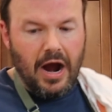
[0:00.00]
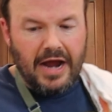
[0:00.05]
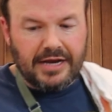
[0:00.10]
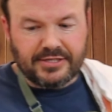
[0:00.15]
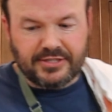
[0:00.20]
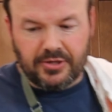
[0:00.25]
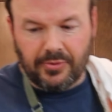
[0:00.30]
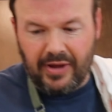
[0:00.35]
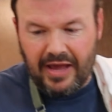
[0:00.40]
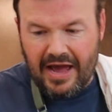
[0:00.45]

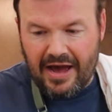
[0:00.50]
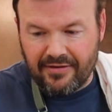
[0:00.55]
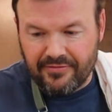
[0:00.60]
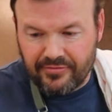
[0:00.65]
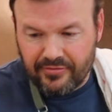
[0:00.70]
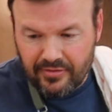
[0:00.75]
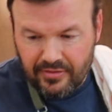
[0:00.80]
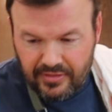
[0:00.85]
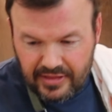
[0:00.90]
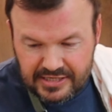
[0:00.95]
right, so we
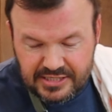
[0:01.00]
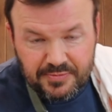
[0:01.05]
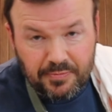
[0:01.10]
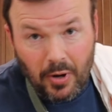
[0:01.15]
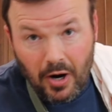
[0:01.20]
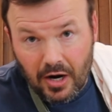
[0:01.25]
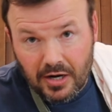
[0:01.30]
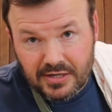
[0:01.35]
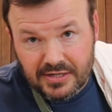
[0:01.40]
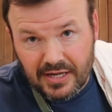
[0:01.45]
have this
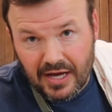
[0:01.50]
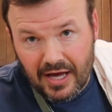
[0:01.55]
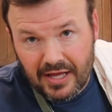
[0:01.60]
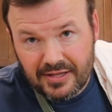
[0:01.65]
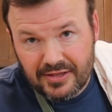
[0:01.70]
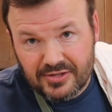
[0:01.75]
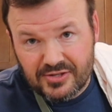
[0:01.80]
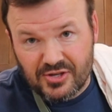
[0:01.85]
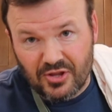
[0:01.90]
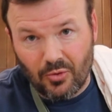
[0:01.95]
part
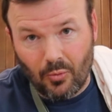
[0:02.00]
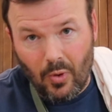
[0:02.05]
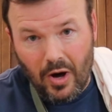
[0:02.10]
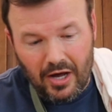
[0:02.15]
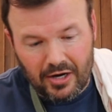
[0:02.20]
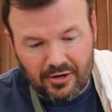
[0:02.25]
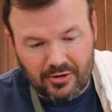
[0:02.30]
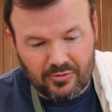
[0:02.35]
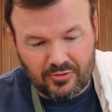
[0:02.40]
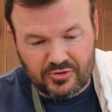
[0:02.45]
done. So the
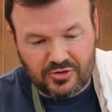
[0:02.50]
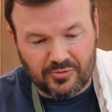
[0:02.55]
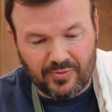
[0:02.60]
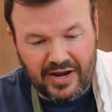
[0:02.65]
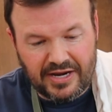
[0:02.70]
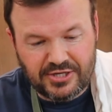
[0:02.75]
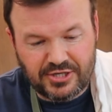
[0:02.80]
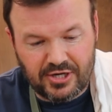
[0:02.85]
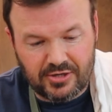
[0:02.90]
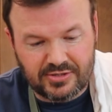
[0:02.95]
water to
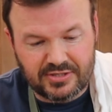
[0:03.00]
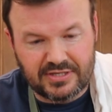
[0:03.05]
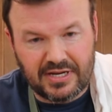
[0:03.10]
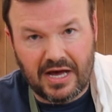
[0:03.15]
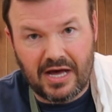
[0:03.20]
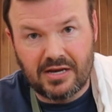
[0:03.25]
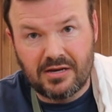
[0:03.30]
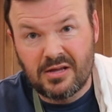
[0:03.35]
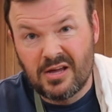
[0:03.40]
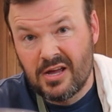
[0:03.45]
ratio is
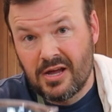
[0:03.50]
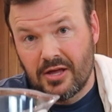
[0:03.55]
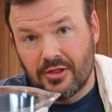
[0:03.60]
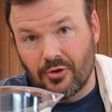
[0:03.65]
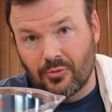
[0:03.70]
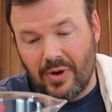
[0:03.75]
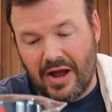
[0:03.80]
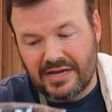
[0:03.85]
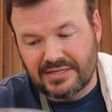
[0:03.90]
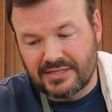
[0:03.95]
done.
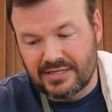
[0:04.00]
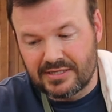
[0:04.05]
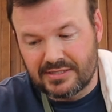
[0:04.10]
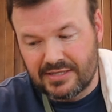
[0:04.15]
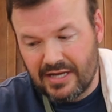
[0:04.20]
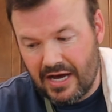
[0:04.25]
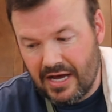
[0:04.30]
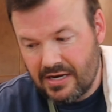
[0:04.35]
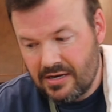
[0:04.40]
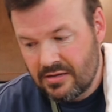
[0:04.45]
The rice is
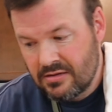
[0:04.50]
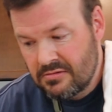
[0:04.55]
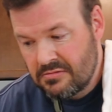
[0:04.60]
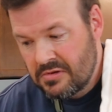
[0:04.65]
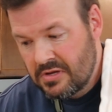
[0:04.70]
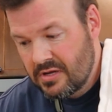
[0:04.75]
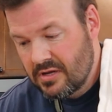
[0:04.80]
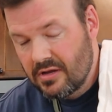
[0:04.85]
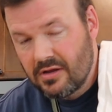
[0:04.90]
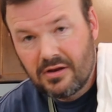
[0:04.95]
done.
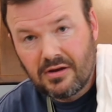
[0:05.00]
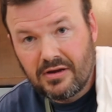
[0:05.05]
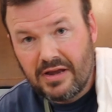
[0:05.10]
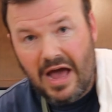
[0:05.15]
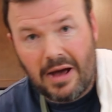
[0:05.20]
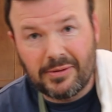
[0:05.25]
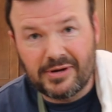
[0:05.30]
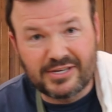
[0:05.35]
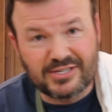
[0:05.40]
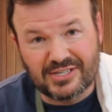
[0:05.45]

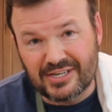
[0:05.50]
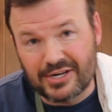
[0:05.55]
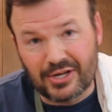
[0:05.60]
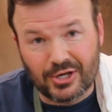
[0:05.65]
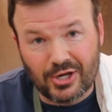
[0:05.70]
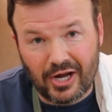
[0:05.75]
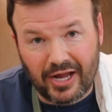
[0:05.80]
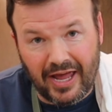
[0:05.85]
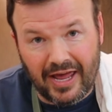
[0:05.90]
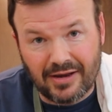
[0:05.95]
Now we just need to
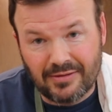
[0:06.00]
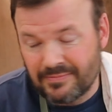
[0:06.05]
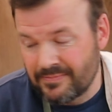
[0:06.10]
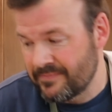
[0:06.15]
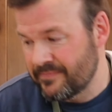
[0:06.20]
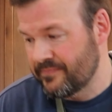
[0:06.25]
cook it.